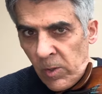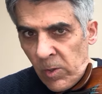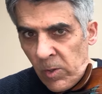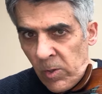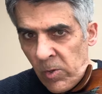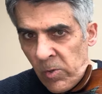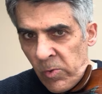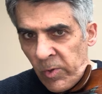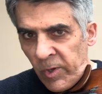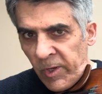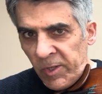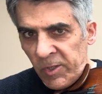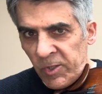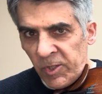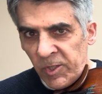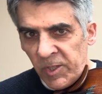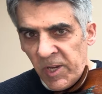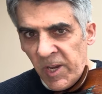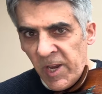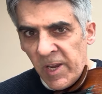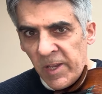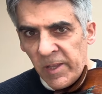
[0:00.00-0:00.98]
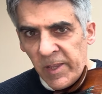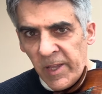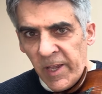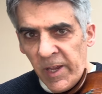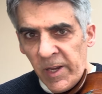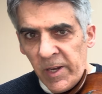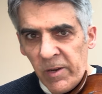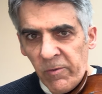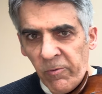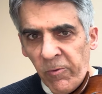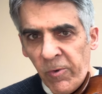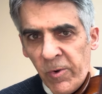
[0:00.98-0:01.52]
You can see
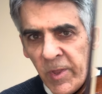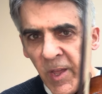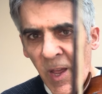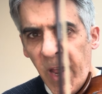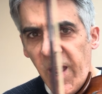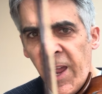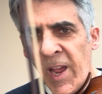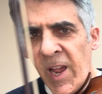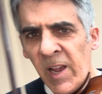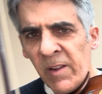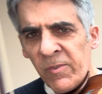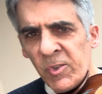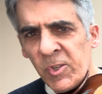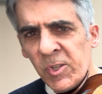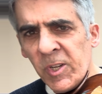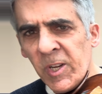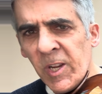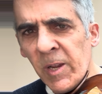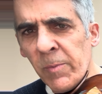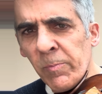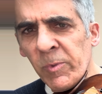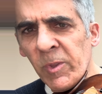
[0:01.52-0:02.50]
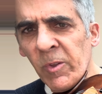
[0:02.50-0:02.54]
that for the half step,